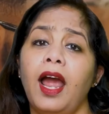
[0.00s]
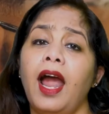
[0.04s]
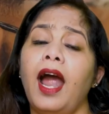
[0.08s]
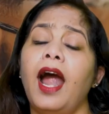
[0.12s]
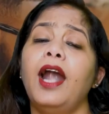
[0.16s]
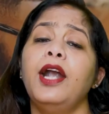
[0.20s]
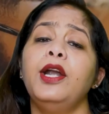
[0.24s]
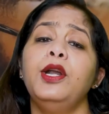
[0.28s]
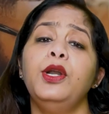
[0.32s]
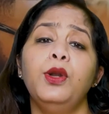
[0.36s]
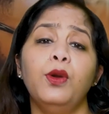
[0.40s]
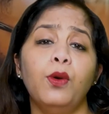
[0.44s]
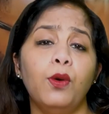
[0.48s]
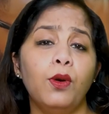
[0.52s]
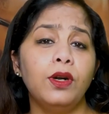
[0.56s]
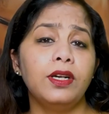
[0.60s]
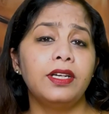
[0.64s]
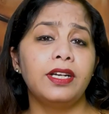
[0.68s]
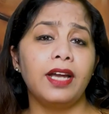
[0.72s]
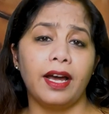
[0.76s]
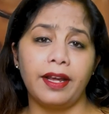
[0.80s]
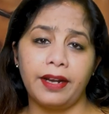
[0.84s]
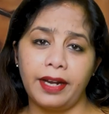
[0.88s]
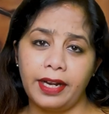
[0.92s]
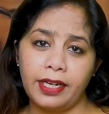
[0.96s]
and no
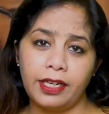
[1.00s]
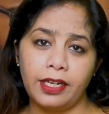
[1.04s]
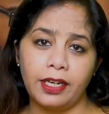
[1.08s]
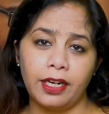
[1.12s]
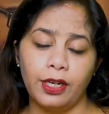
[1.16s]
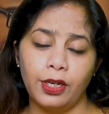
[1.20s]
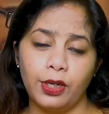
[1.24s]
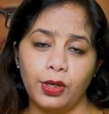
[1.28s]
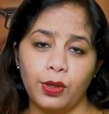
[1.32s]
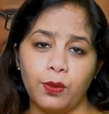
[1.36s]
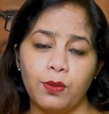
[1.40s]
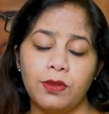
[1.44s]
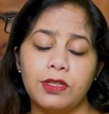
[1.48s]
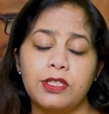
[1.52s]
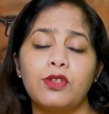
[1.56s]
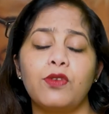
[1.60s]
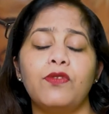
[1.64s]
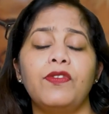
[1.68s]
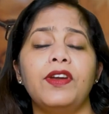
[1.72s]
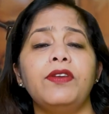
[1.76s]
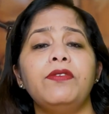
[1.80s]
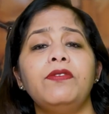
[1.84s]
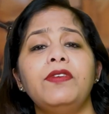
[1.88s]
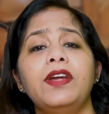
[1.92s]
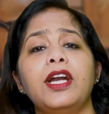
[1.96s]
direct control. So
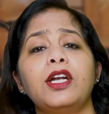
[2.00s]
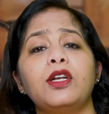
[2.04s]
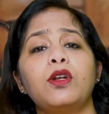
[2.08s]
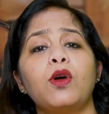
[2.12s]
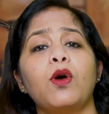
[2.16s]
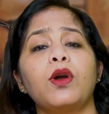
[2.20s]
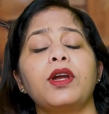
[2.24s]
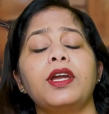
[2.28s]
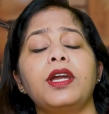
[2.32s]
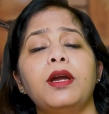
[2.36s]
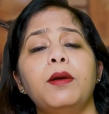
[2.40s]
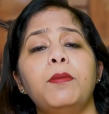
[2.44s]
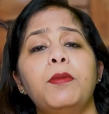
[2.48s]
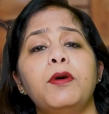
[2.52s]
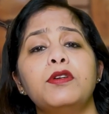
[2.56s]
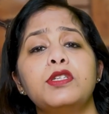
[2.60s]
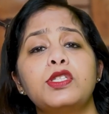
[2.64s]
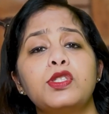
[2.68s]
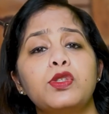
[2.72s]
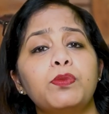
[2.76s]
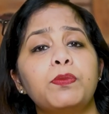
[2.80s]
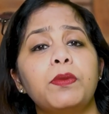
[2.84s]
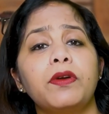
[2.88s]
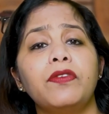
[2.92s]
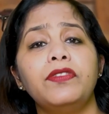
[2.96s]
when we are talking about
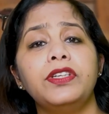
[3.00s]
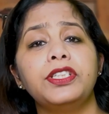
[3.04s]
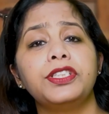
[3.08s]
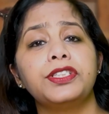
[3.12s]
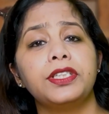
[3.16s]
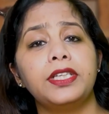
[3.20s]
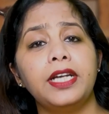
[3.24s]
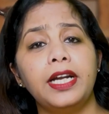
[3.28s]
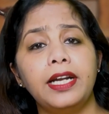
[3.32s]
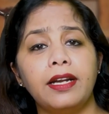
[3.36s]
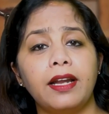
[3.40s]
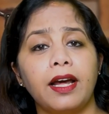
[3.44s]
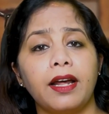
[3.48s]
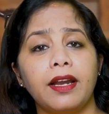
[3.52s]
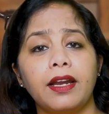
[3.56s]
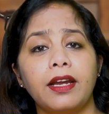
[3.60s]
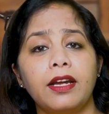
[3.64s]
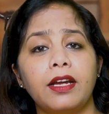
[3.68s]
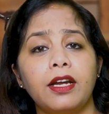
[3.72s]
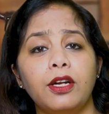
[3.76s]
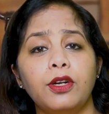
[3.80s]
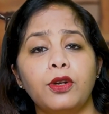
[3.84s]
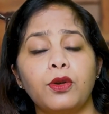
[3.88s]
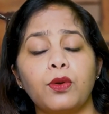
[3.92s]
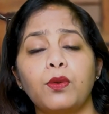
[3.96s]
supervision and direct
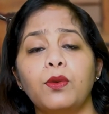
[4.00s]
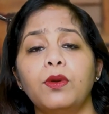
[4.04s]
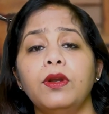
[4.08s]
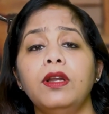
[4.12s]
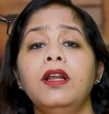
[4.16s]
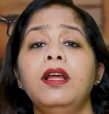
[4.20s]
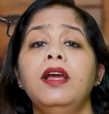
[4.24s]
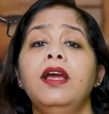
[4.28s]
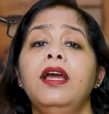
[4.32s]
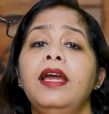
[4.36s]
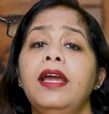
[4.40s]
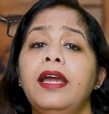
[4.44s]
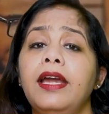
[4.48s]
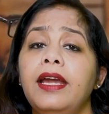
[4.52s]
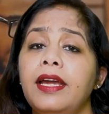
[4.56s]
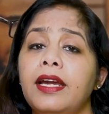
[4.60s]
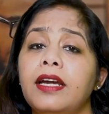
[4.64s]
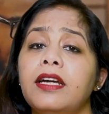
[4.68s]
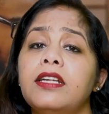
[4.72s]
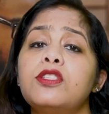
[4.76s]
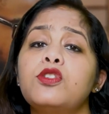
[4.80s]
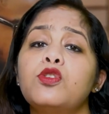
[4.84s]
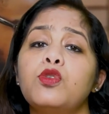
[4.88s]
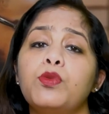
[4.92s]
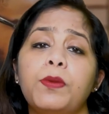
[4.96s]
control,
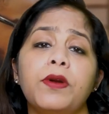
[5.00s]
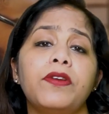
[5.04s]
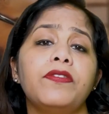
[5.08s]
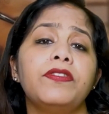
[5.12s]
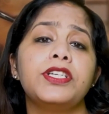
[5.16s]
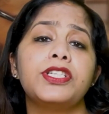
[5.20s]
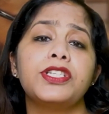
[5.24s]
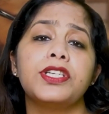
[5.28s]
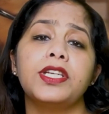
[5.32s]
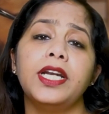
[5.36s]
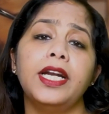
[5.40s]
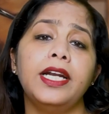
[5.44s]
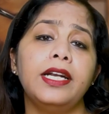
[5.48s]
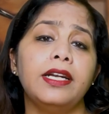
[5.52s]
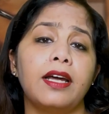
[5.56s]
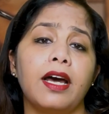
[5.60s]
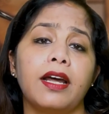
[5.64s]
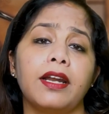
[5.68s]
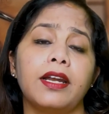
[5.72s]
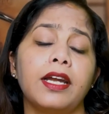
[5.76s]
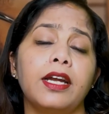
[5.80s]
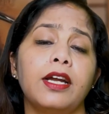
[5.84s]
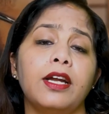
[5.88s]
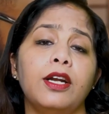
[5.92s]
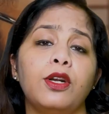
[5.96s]
here supervision and
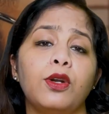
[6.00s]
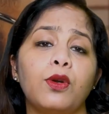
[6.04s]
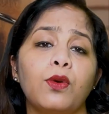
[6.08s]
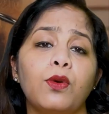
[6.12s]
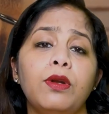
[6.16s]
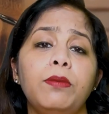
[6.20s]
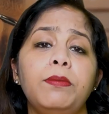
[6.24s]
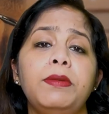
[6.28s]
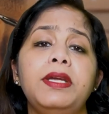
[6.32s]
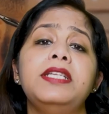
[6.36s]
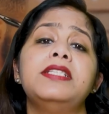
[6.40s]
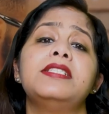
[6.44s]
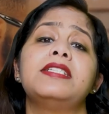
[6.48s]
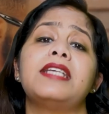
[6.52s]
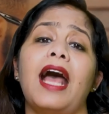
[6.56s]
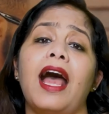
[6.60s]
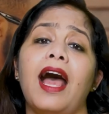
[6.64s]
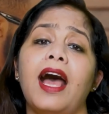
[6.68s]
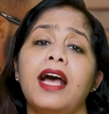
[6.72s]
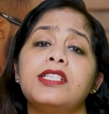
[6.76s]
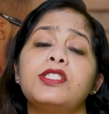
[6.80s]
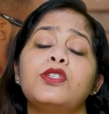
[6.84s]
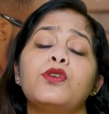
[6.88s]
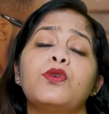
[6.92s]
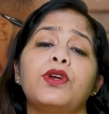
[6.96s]
direct control means
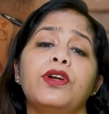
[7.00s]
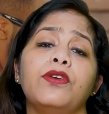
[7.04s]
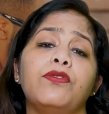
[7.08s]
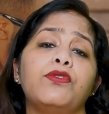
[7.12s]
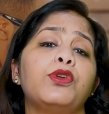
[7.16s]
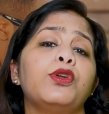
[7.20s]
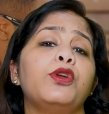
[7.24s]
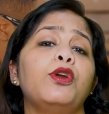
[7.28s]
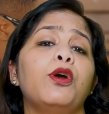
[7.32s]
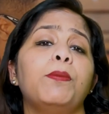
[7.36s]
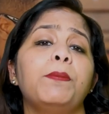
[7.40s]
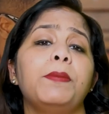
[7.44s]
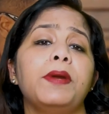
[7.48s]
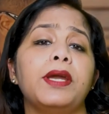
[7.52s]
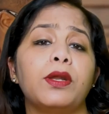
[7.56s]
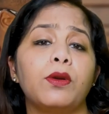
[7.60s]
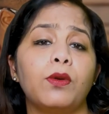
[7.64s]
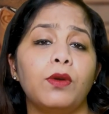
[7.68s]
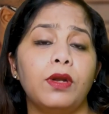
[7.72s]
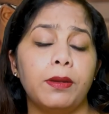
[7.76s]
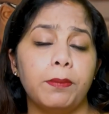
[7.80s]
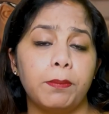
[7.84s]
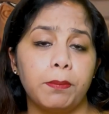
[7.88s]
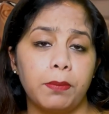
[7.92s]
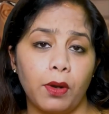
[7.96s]
as you give to your payroll
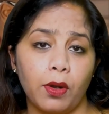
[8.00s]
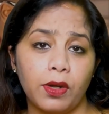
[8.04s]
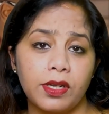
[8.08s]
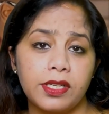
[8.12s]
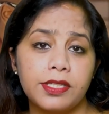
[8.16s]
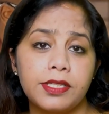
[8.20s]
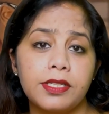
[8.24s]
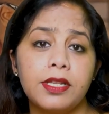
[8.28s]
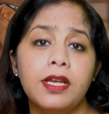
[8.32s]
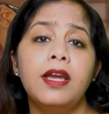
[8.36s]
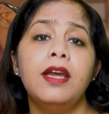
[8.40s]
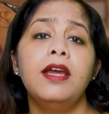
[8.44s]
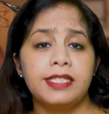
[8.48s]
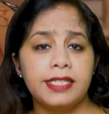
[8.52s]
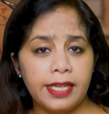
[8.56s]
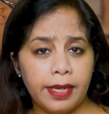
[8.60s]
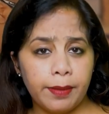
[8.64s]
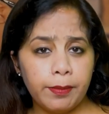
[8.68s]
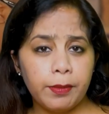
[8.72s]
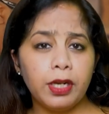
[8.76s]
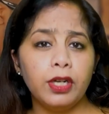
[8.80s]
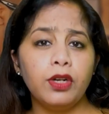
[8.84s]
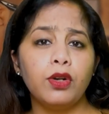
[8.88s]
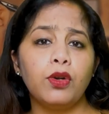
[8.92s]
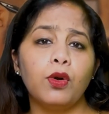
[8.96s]
employees.
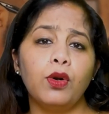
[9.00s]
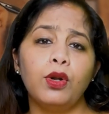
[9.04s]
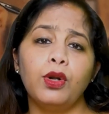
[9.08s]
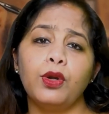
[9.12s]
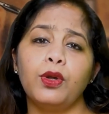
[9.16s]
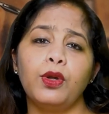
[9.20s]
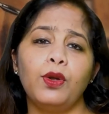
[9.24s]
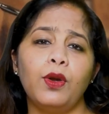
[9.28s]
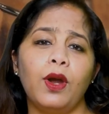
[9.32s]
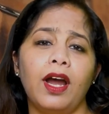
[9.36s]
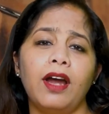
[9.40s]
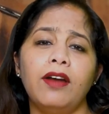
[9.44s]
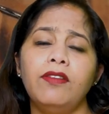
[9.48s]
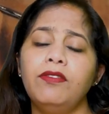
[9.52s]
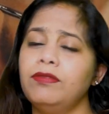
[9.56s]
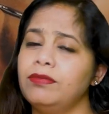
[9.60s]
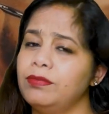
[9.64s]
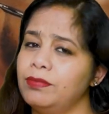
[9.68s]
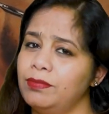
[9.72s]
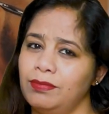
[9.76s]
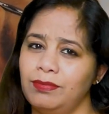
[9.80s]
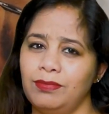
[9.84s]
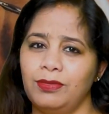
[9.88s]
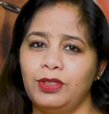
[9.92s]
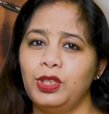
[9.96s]
Same control do you have?
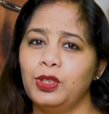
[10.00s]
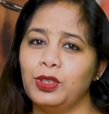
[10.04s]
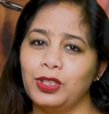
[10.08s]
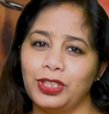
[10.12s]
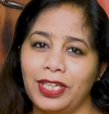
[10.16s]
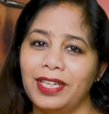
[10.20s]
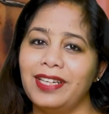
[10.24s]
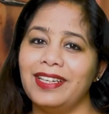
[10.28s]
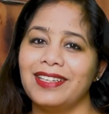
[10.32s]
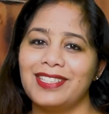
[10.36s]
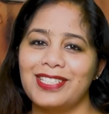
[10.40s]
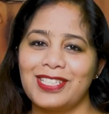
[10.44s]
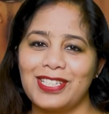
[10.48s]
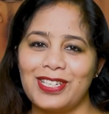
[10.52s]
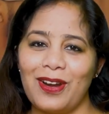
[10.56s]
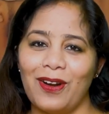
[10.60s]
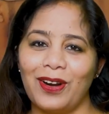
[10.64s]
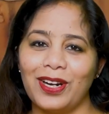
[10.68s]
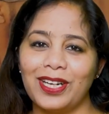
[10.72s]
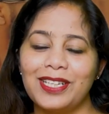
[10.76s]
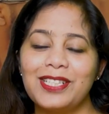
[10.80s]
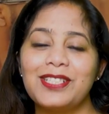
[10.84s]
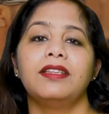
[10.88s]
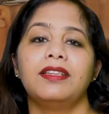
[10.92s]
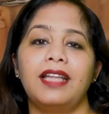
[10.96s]
Usually it's
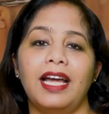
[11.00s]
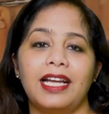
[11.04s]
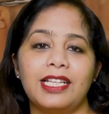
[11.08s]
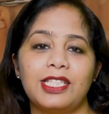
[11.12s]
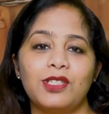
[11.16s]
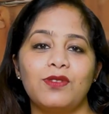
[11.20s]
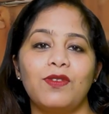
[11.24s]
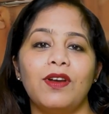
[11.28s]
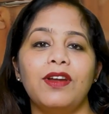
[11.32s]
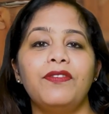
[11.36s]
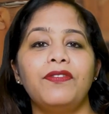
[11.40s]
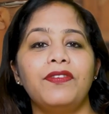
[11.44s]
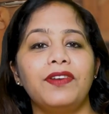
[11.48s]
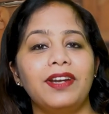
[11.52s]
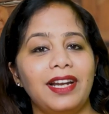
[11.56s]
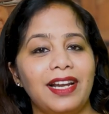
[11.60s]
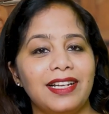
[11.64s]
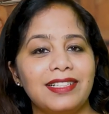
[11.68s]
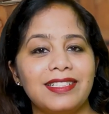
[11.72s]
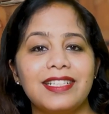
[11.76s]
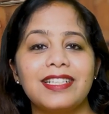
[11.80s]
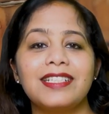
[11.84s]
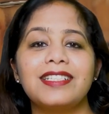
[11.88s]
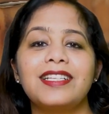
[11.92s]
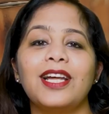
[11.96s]
not. That's why
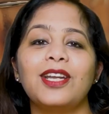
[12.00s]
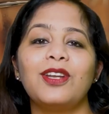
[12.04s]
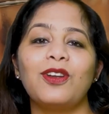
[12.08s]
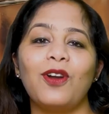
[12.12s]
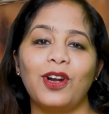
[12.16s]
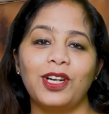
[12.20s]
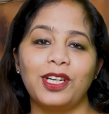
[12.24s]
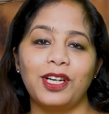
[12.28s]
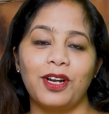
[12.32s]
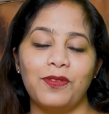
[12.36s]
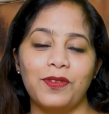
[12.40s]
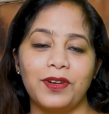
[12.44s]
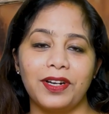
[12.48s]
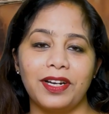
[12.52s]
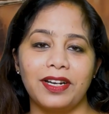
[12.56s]
freelancers are not covered